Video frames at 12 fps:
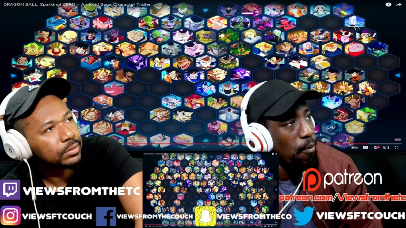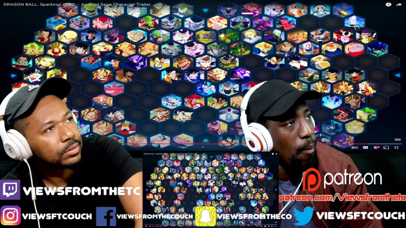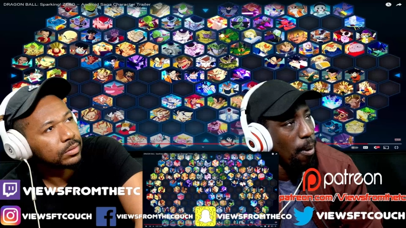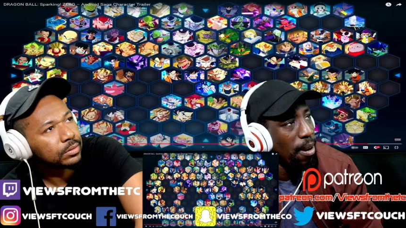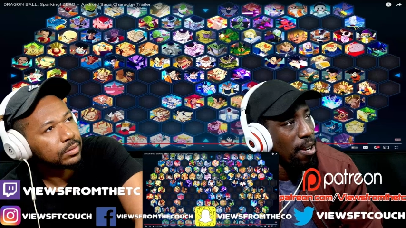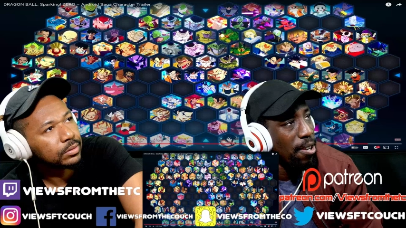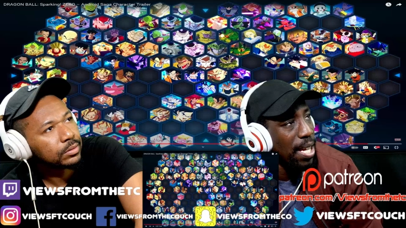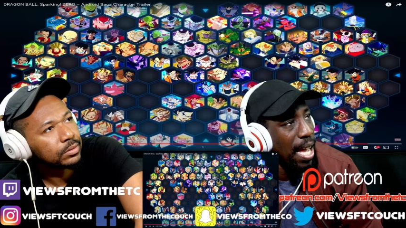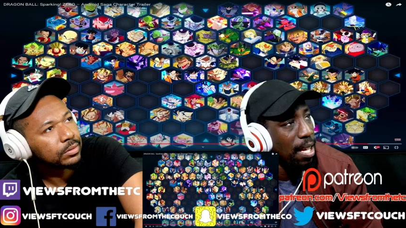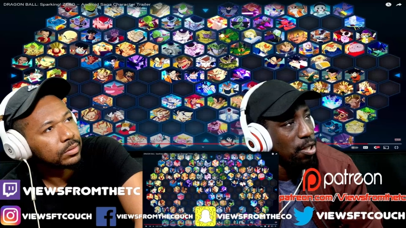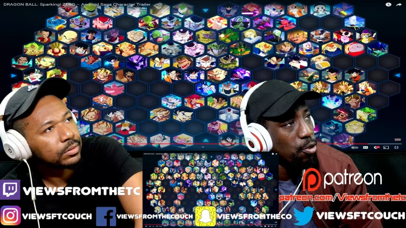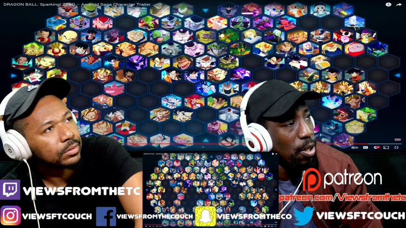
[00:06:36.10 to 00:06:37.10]
Speaker 1: form right here. You
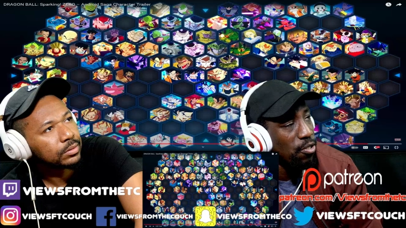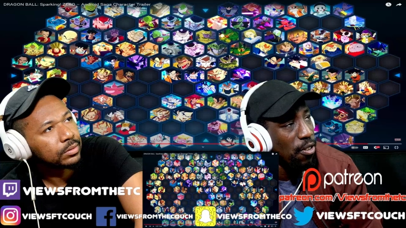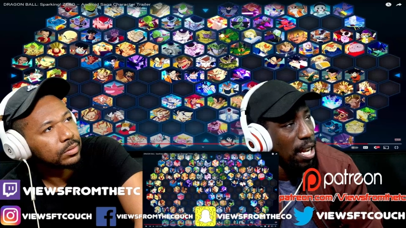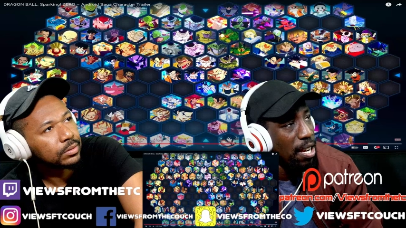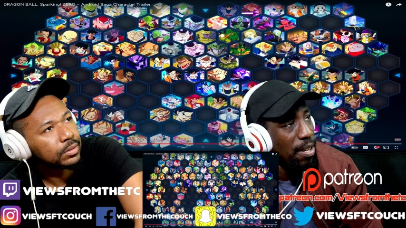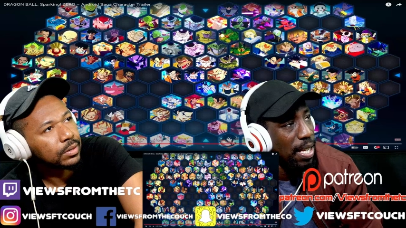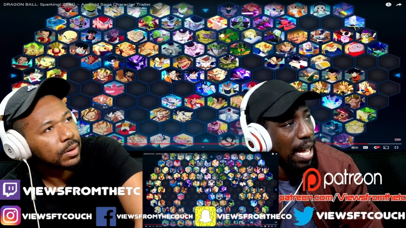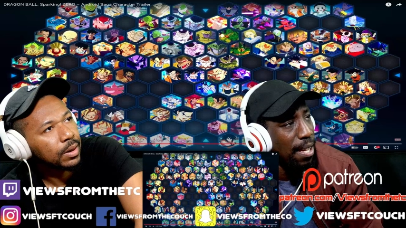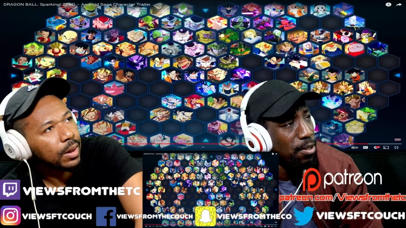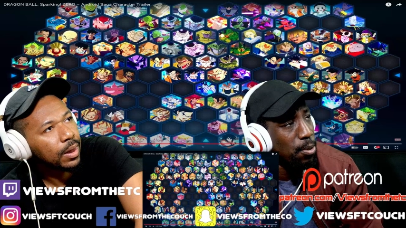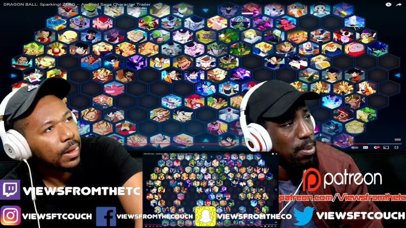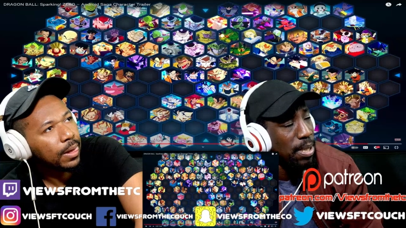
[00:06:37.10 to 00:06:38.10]
got Trunks right here, you got
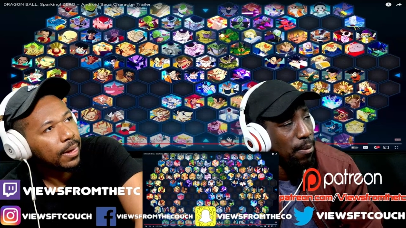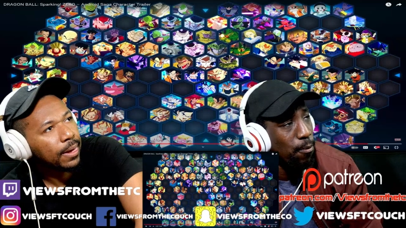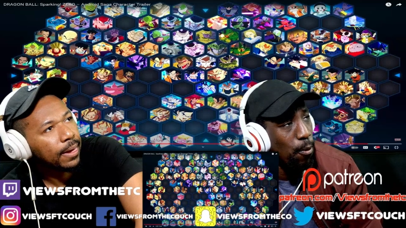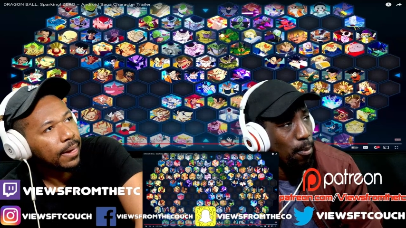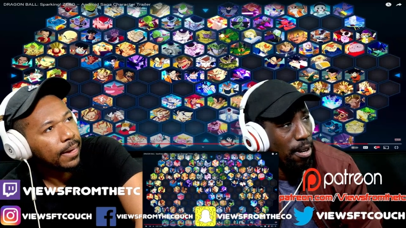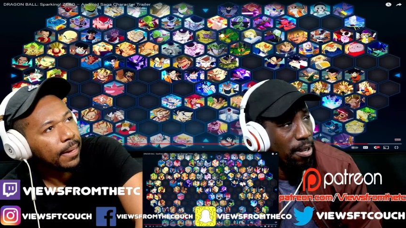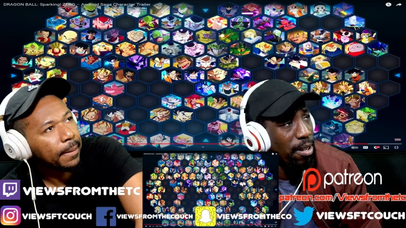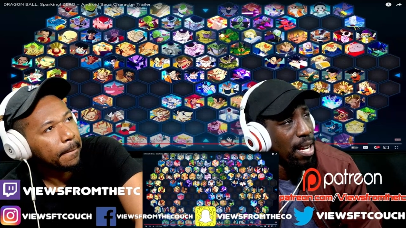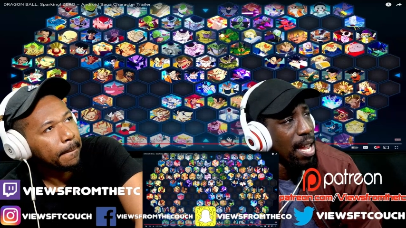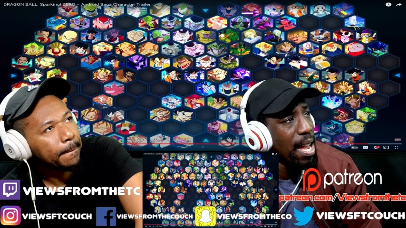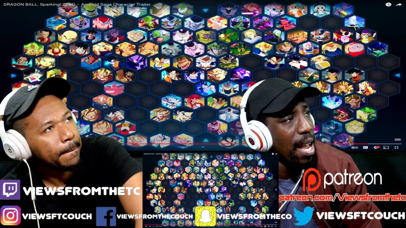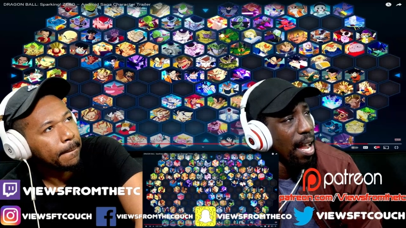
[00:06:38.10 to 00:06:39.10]
his Super Saiyan form right here.
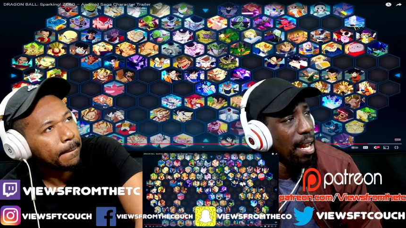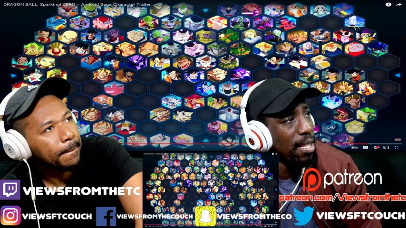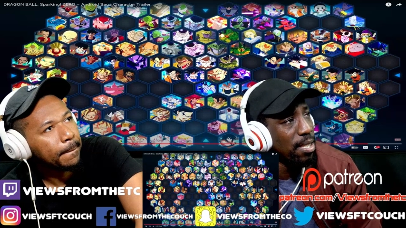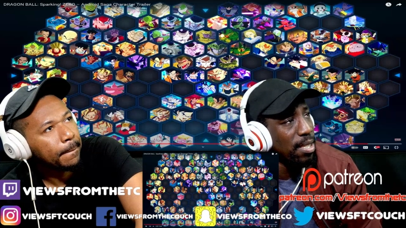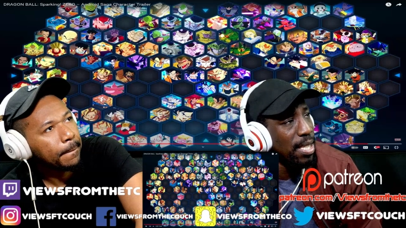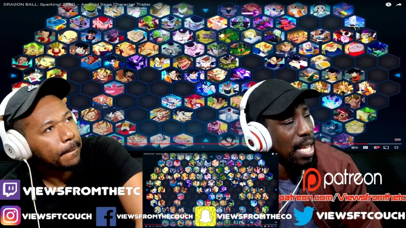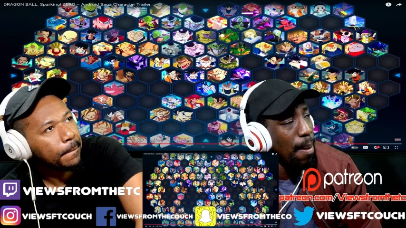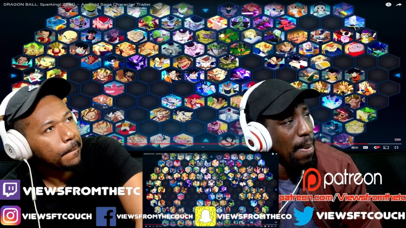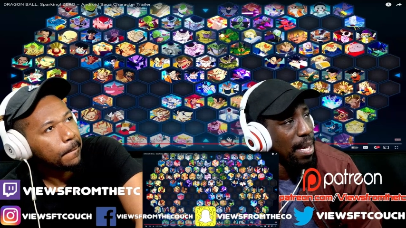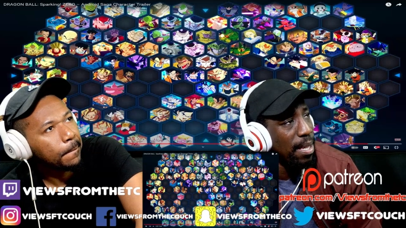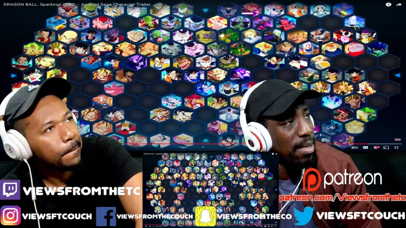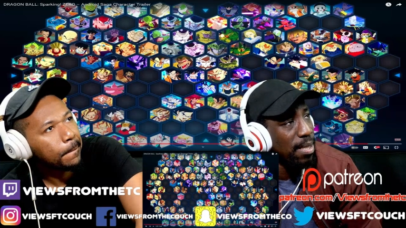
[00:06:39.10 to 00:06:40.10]
And it's just not
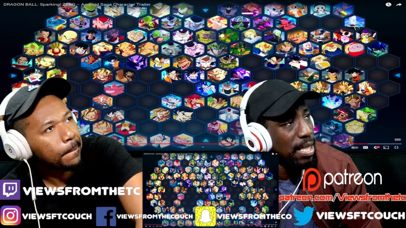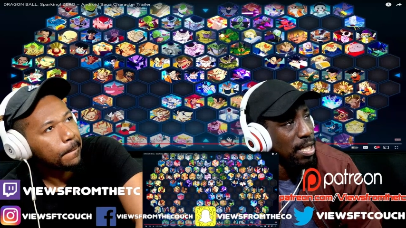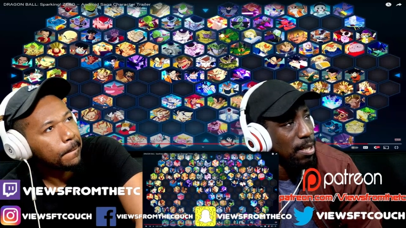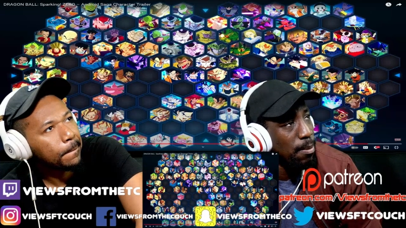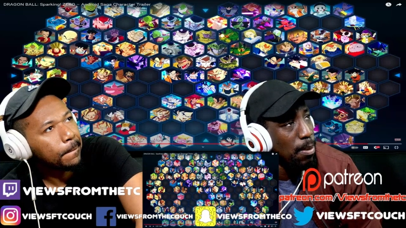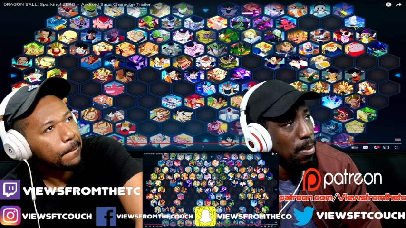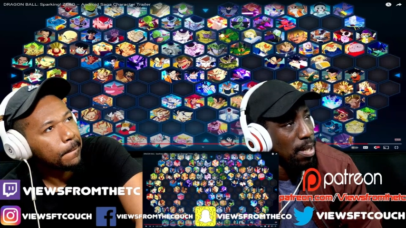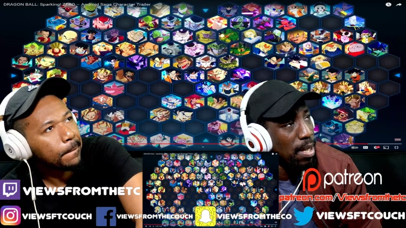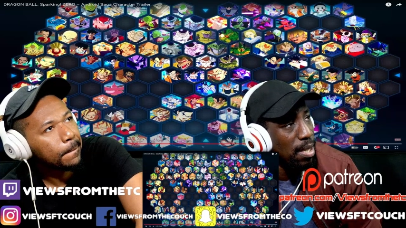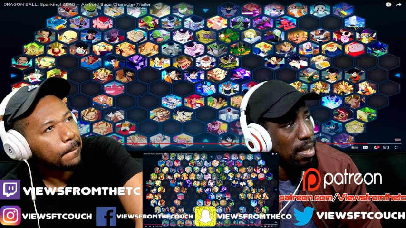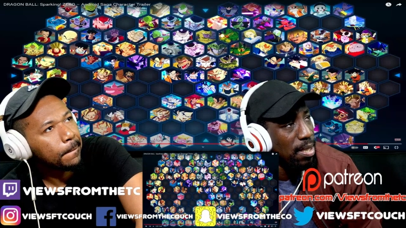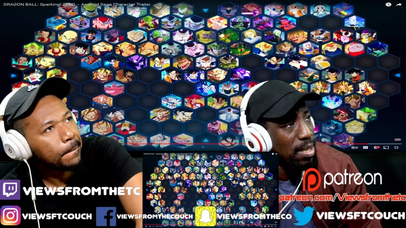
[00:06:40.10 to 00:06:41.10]
making sense to me
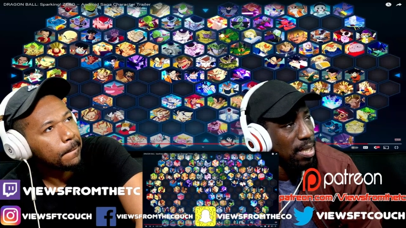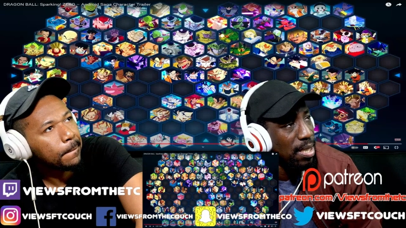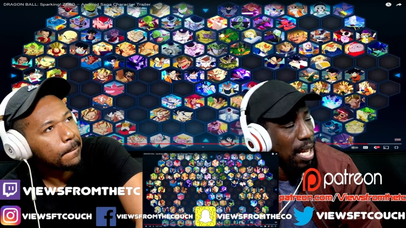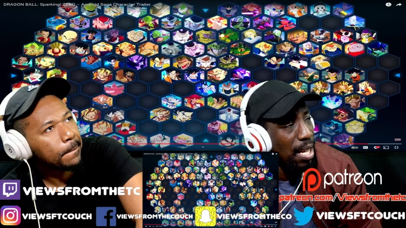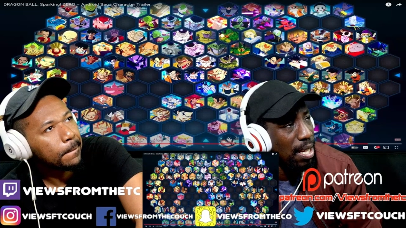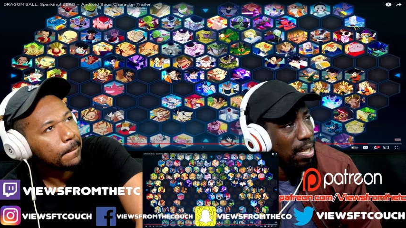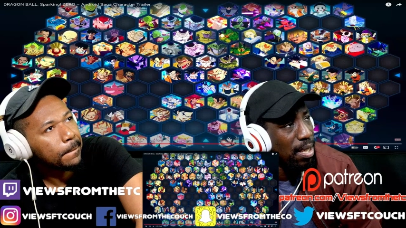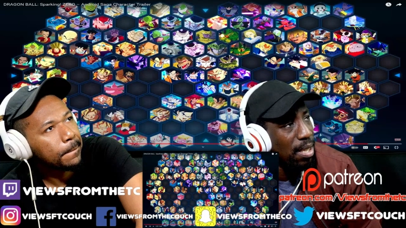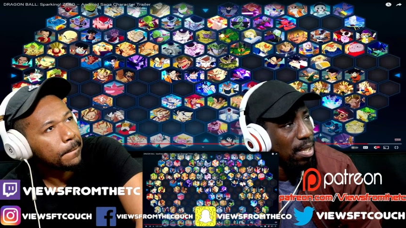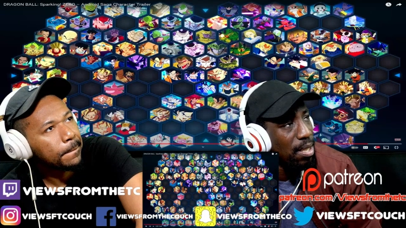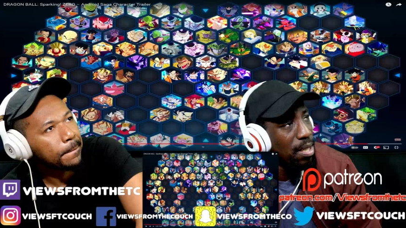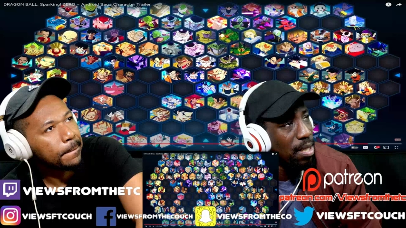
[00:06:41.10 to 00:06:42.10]
because it's like,
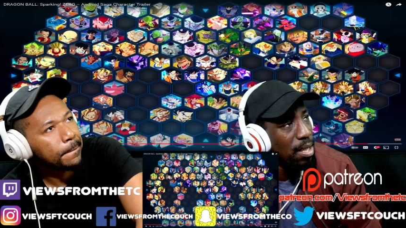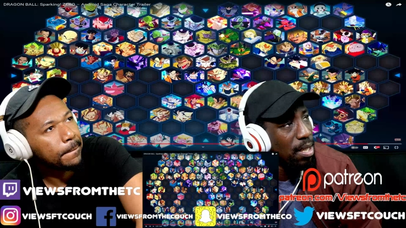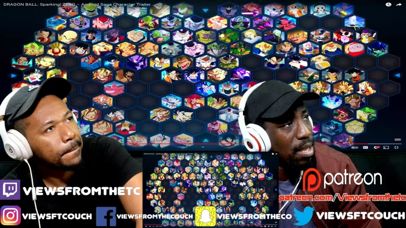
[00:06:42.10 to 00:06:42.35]
mm-hmm.